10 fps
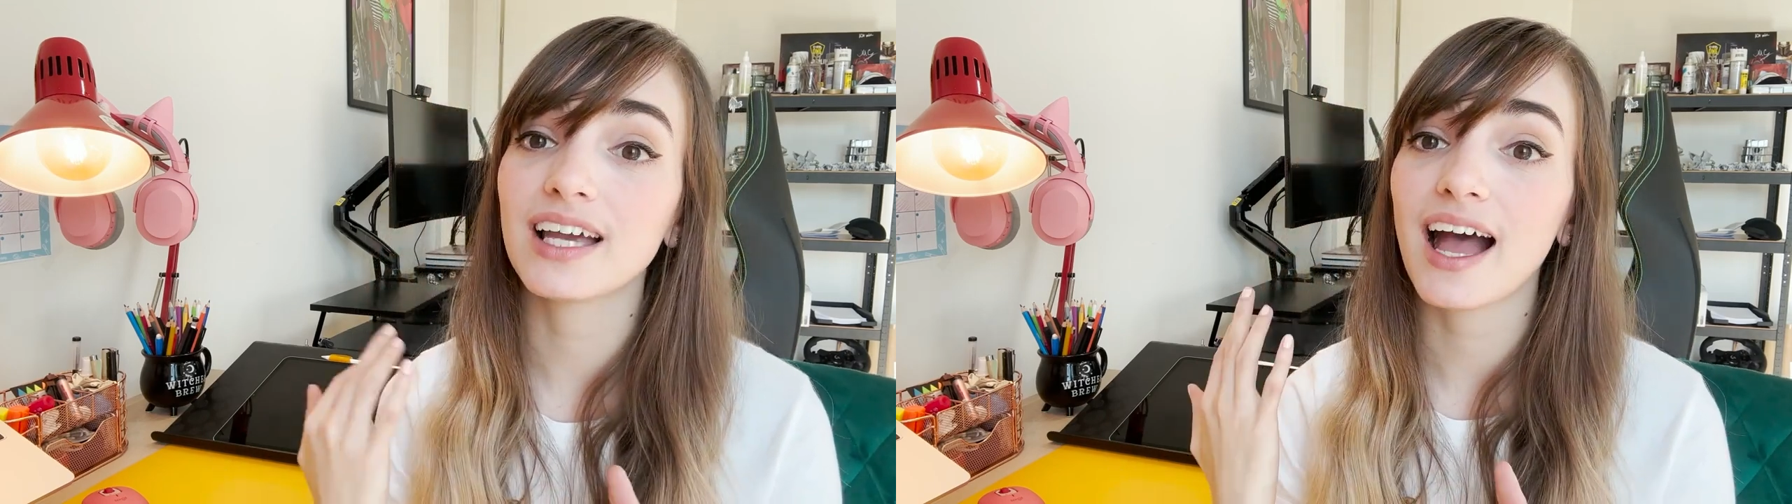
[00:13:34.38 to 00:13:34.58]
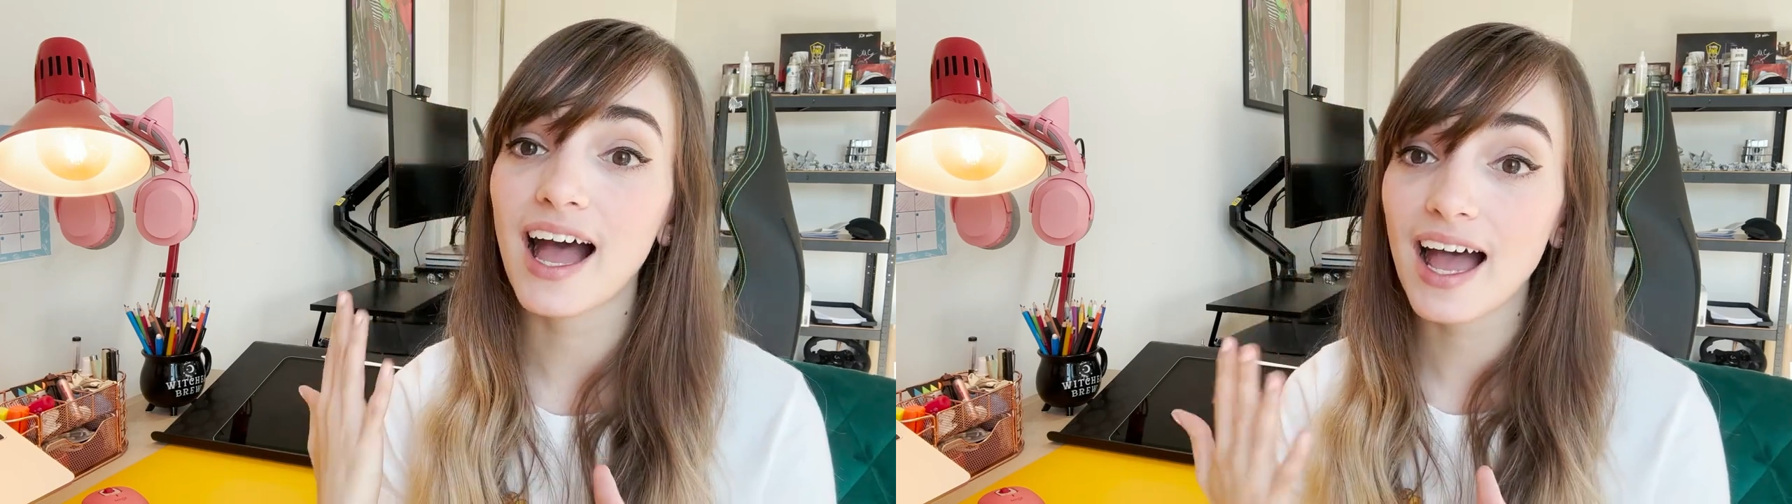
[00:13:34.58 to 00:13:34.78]

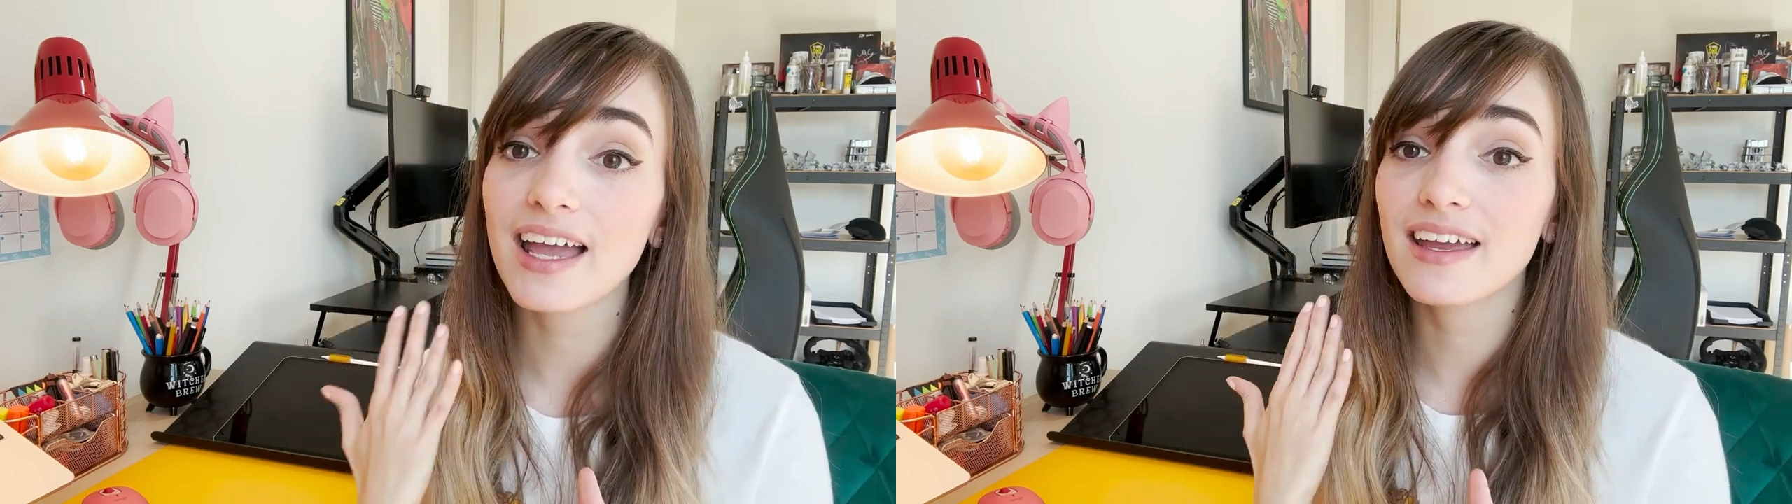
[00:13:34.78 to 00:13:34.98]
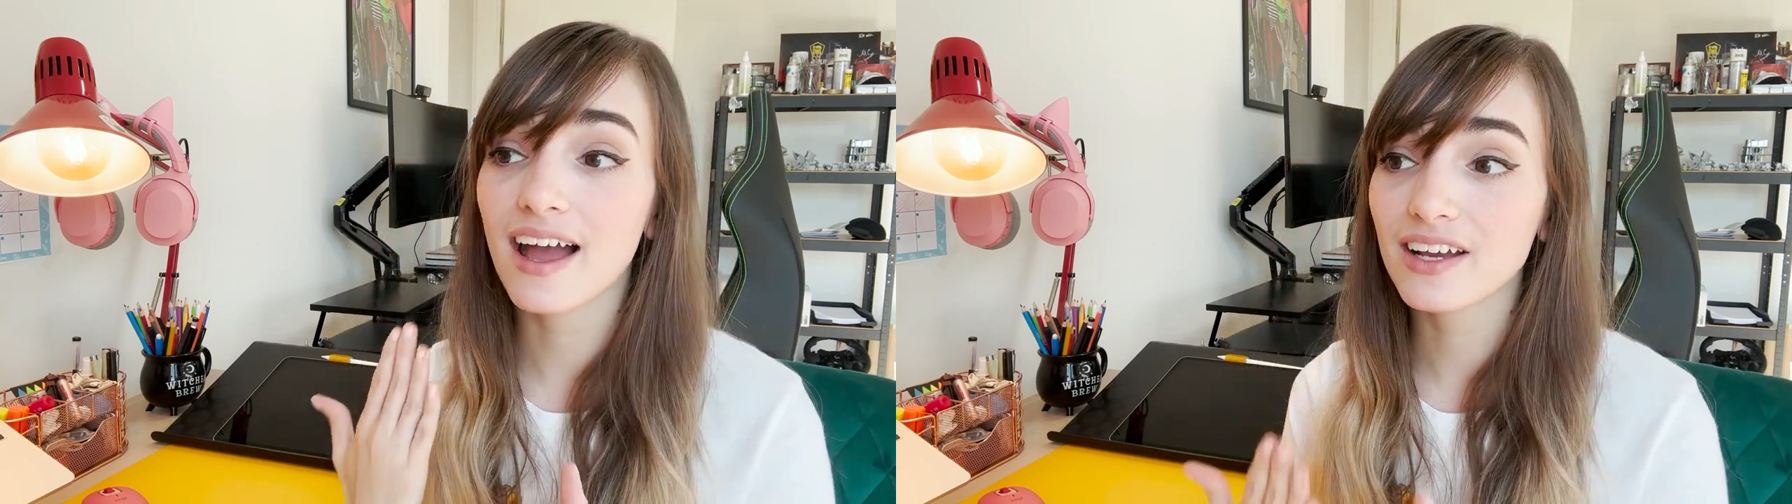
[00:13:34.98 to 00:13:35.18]

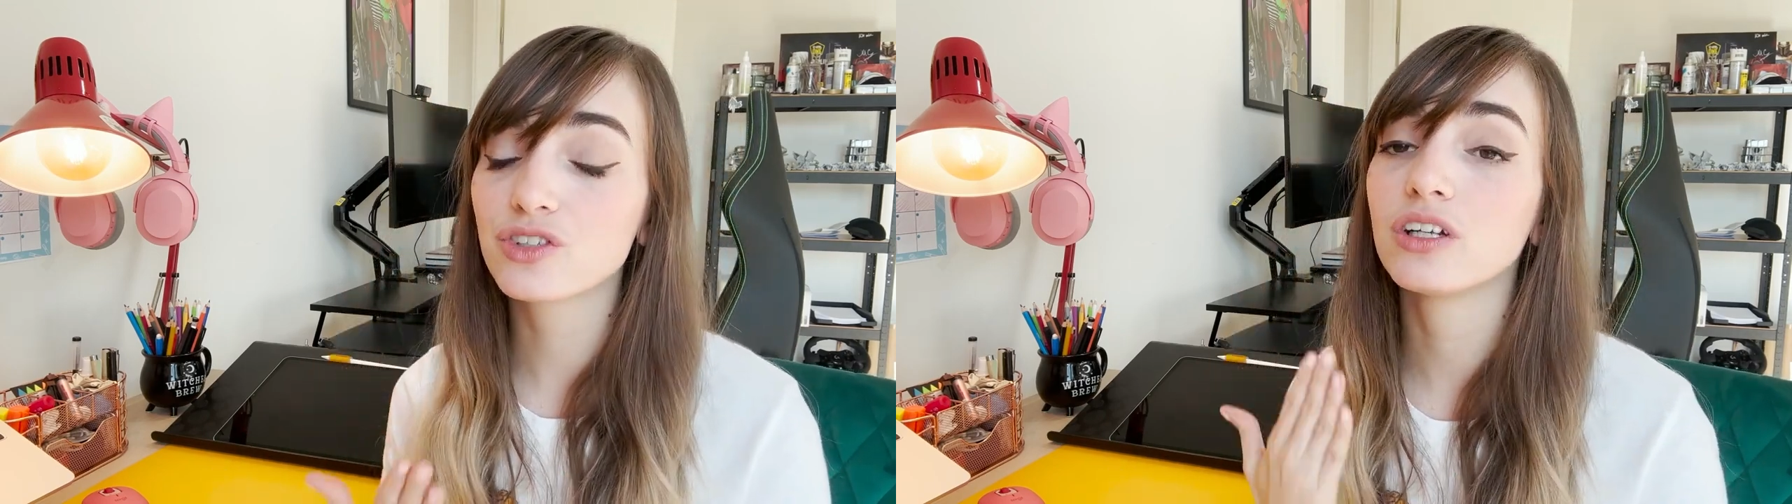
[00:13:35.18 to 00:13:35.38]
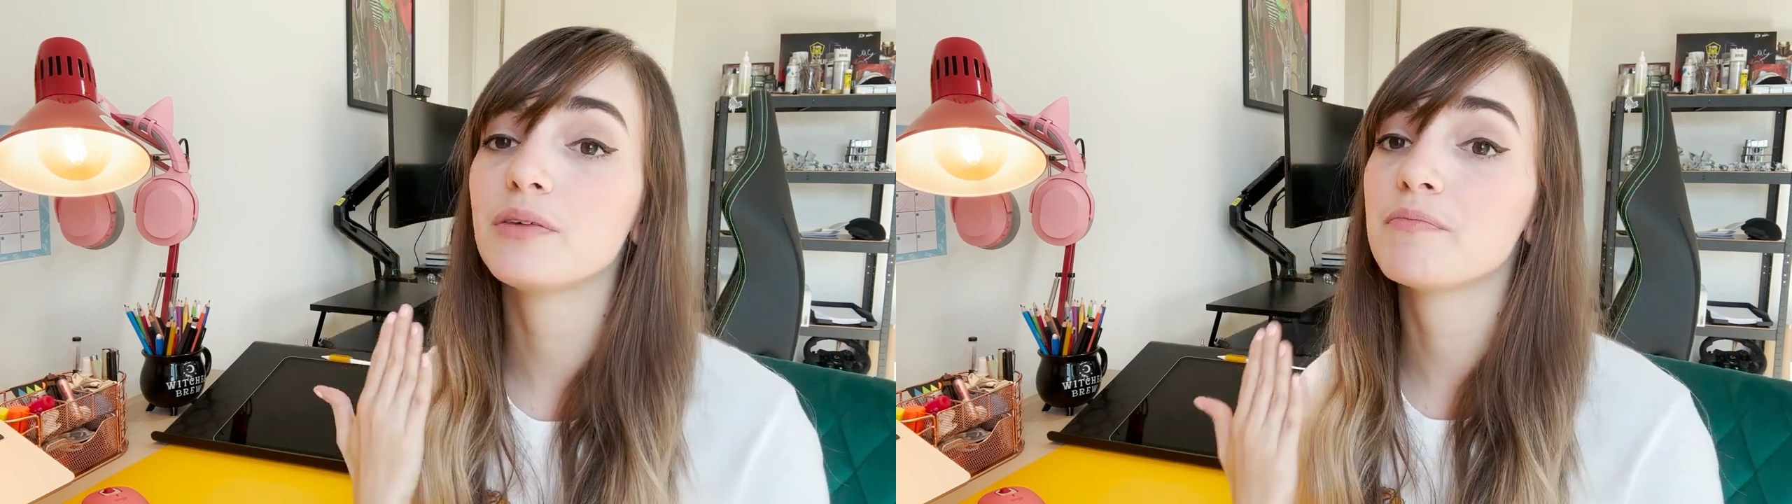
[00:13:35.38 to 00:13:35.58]
I
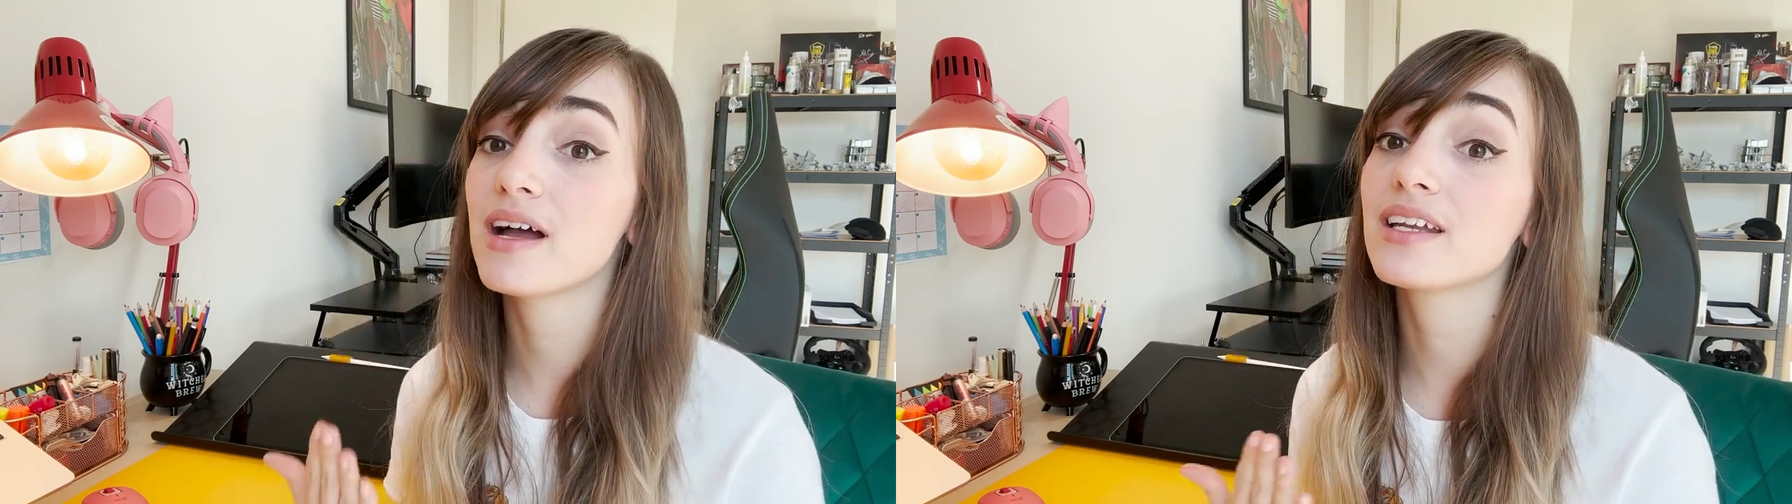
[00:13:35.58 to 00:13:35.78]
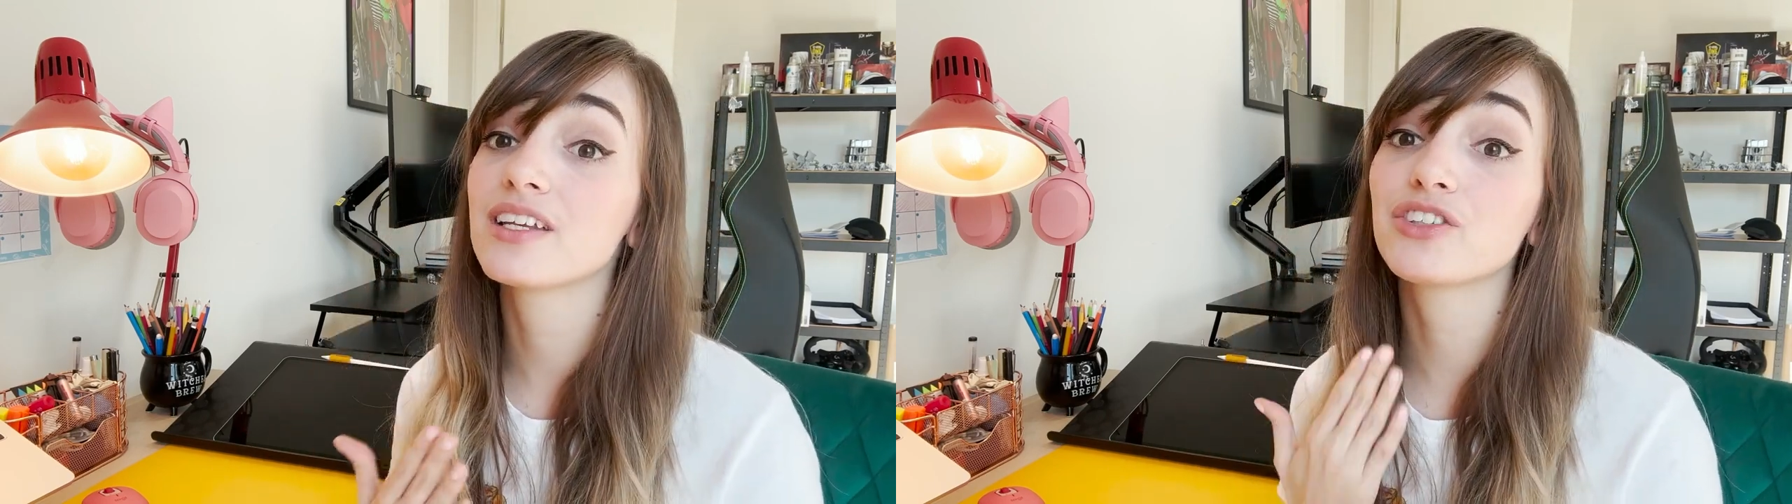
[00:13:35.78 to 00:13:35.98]
actually
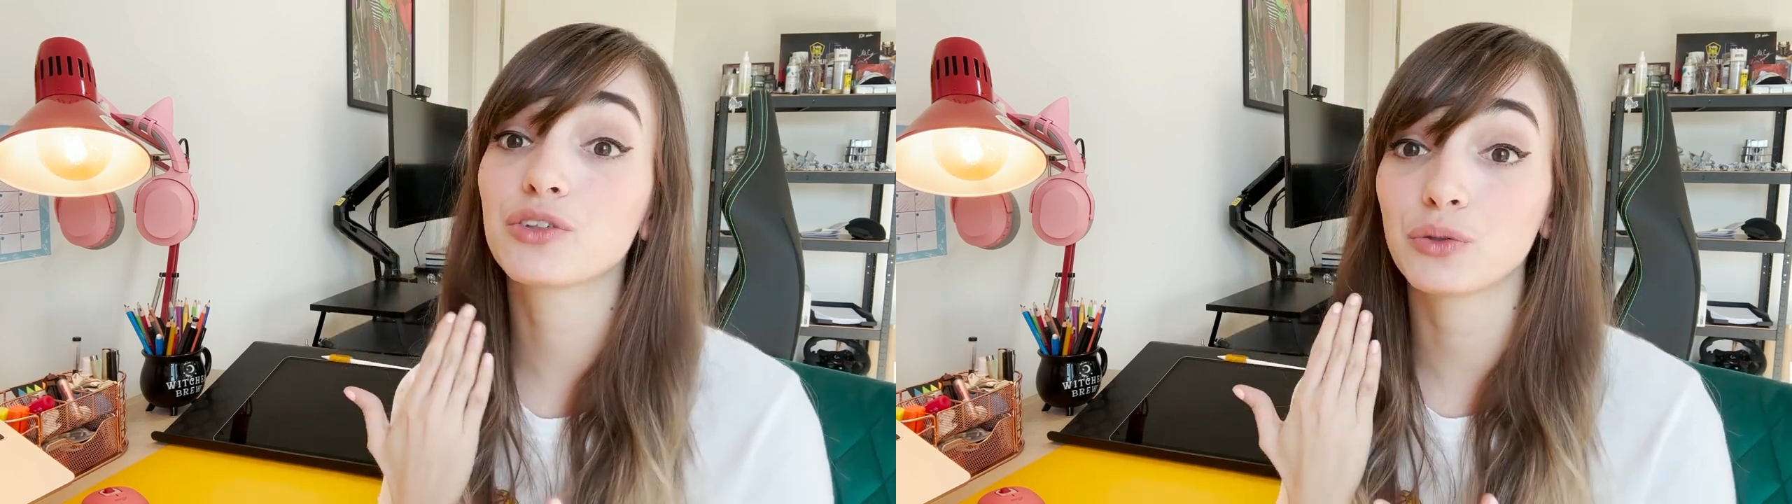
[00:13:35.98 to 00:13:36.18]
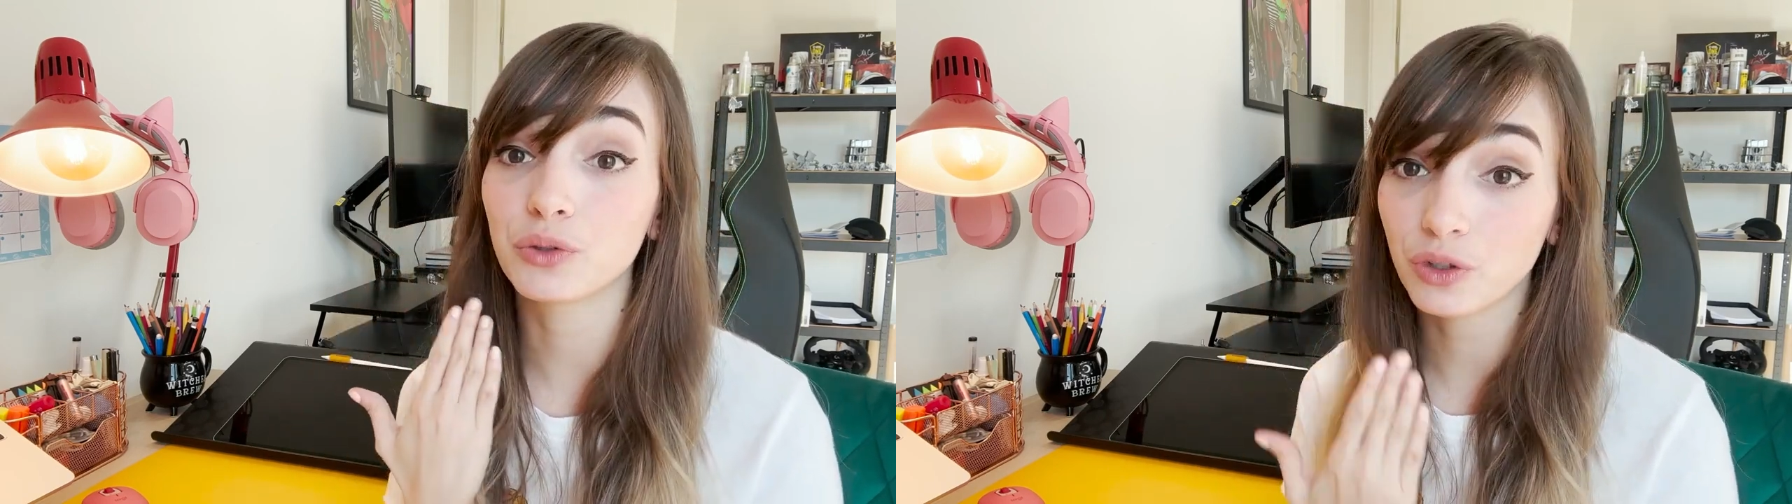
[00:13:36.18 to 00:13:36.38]
managed to